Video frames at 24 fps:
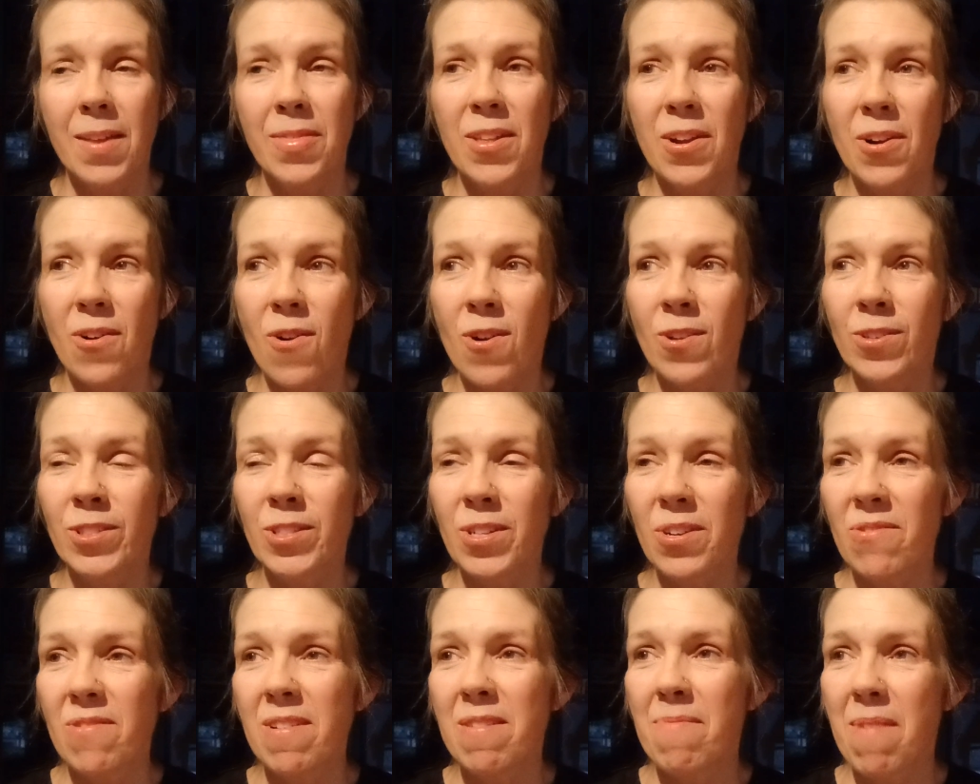they're also
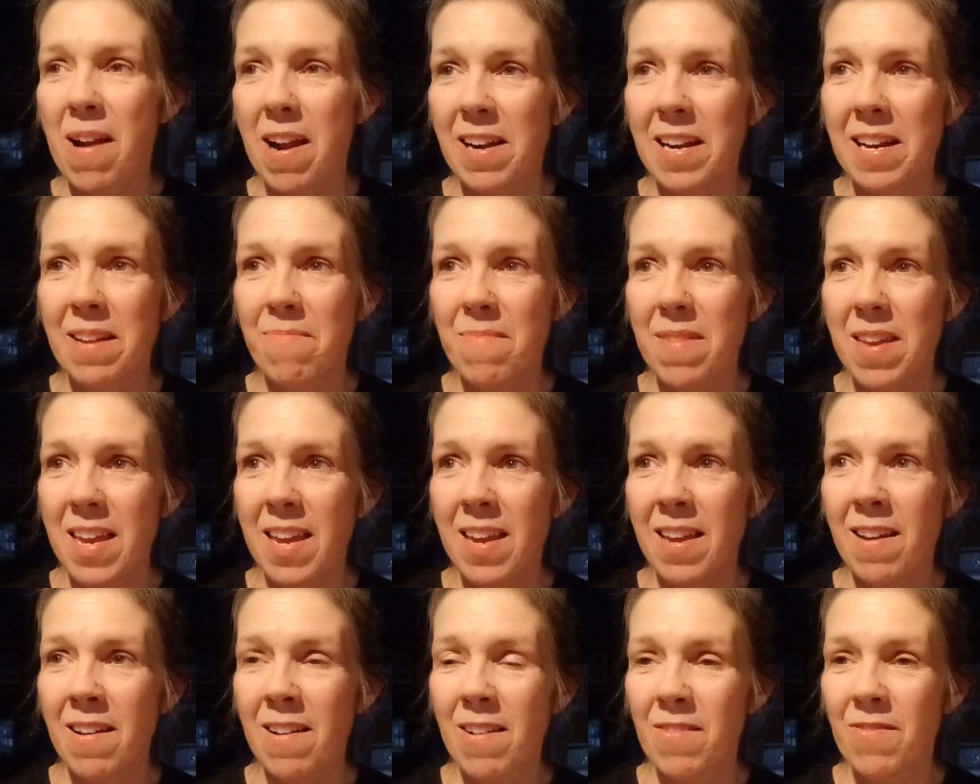reminding
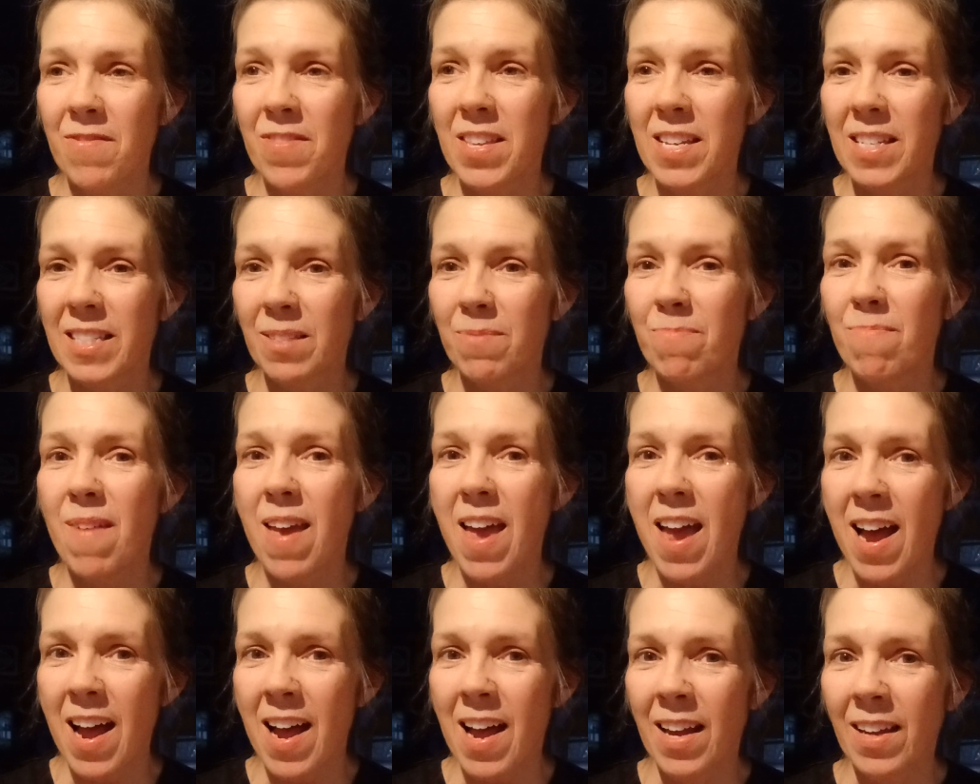me of this
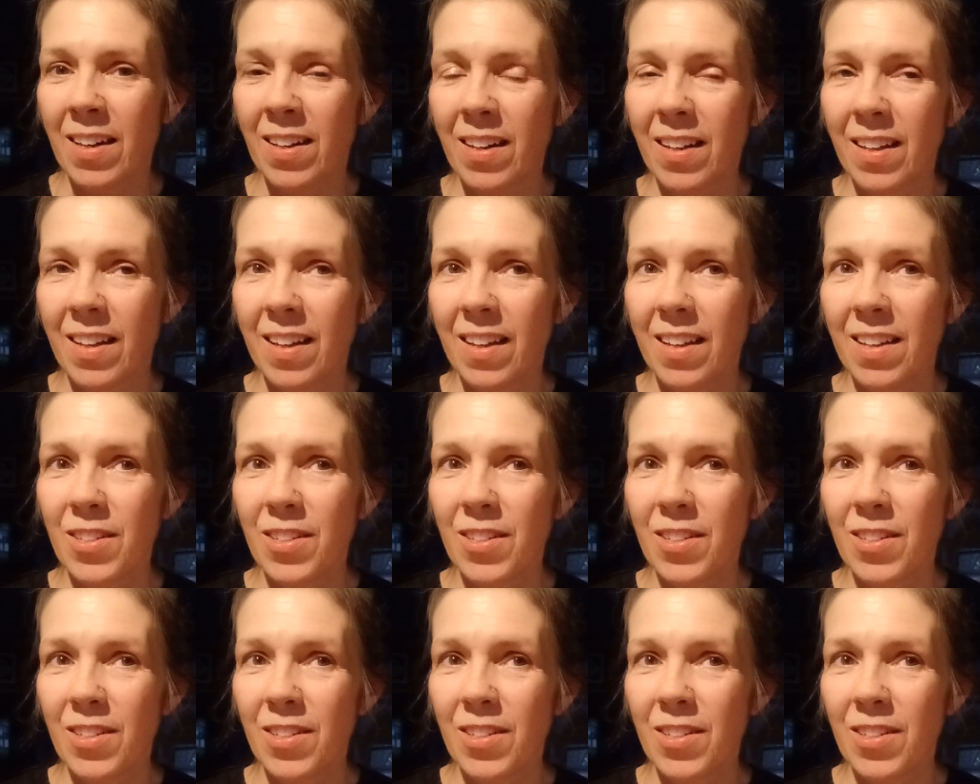man